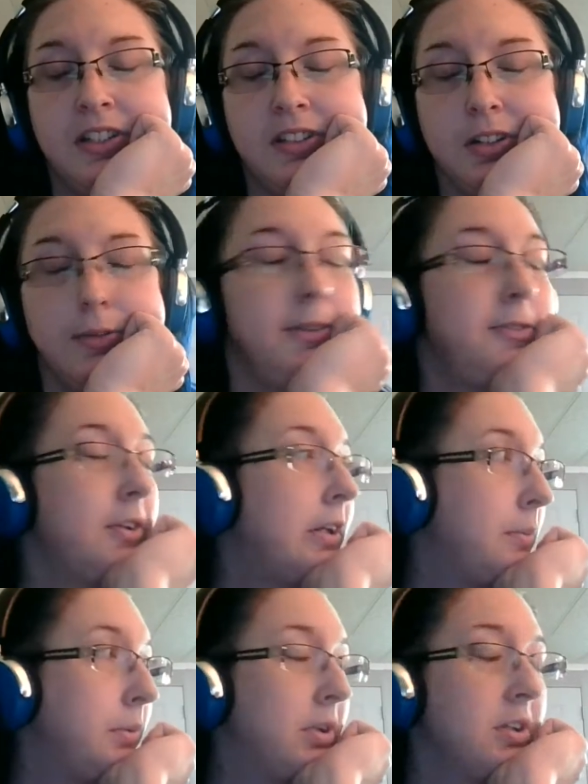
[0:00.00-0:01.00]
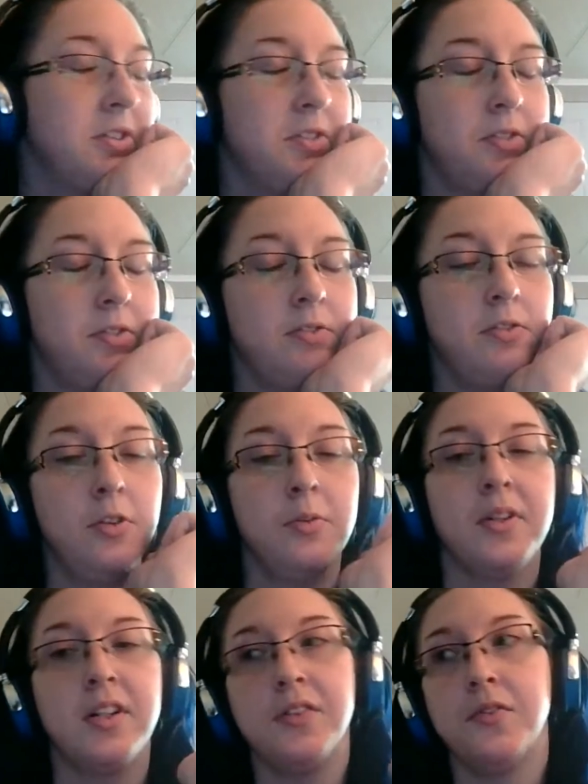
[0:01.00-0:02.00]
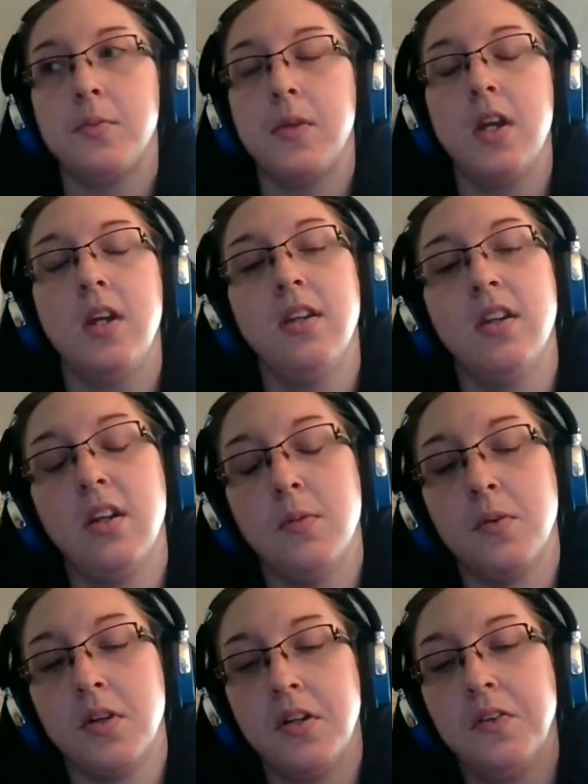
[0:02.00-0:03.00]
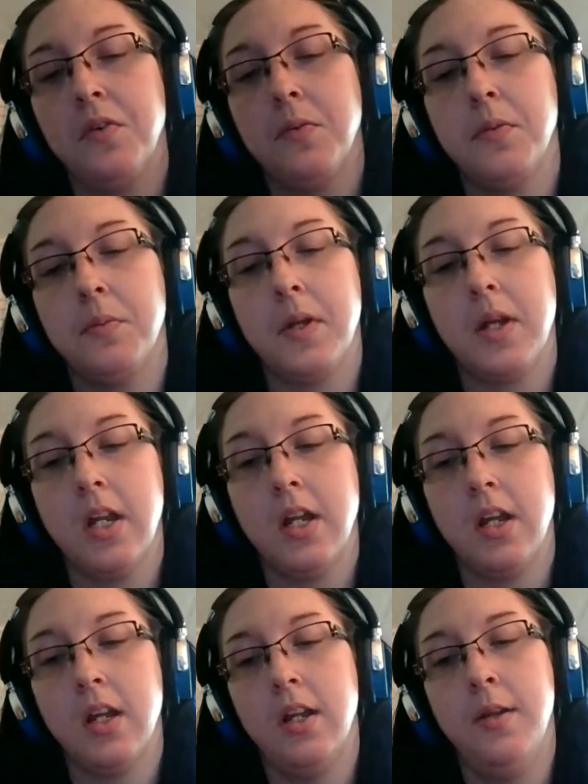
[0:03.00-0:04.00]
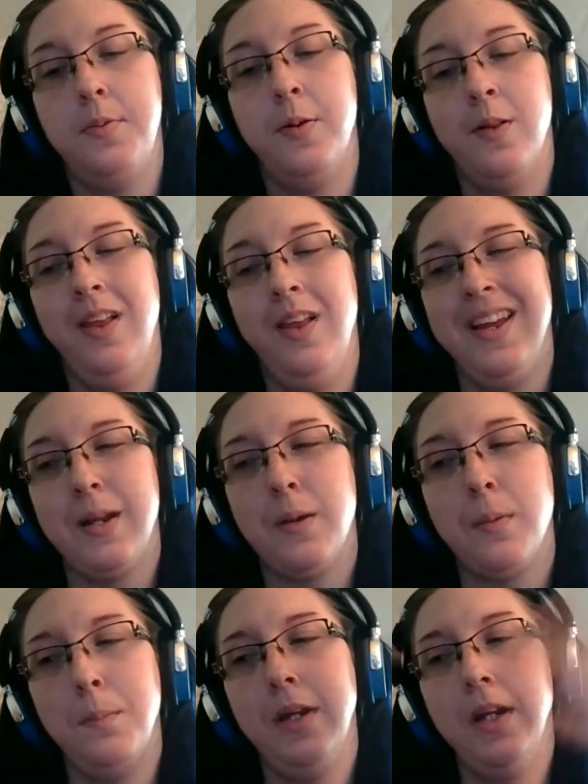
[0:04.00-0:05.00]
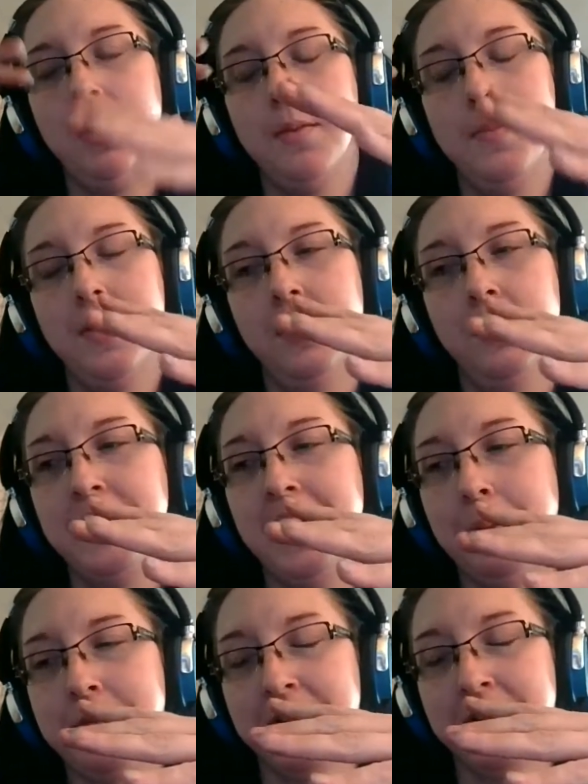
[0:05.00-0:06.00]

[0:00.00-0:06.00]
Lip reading: it's going to be funny because you're working from the end and I'm working from the beginning, and we meet in the middle of chapter